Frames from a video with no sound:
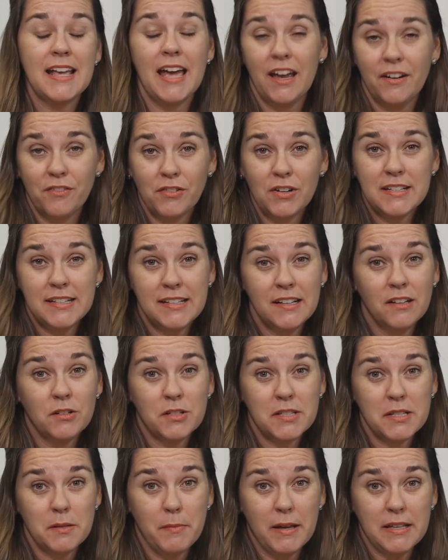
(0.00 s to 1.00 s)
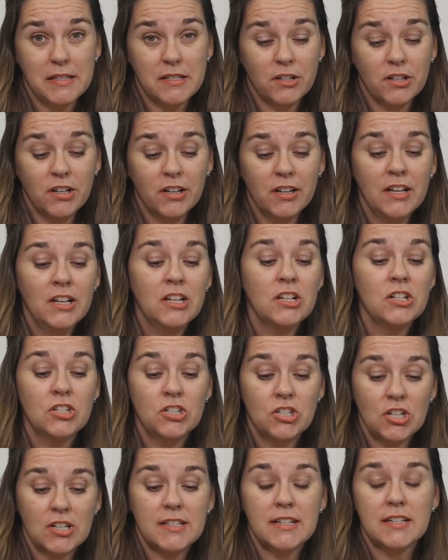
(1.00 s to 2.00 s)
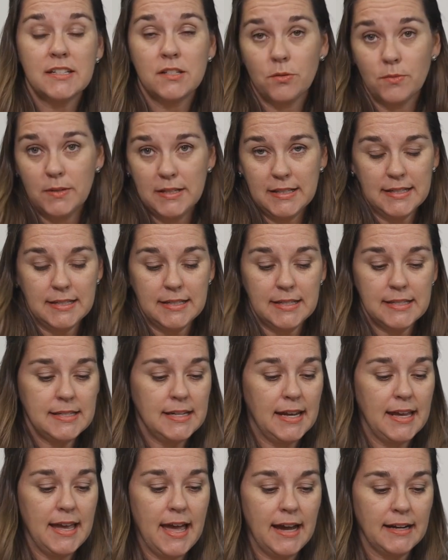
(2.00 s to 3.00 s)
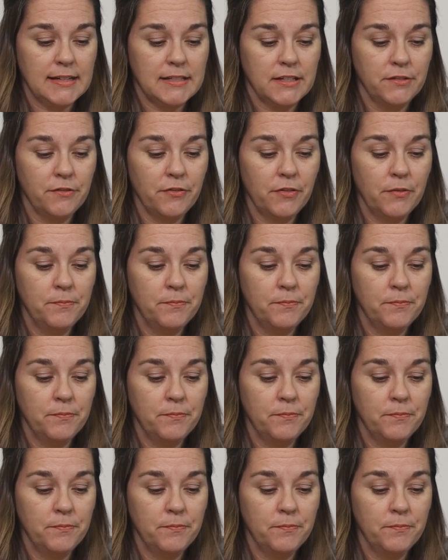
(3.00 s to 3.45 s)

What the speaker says: every single semester just as a reason to stay active.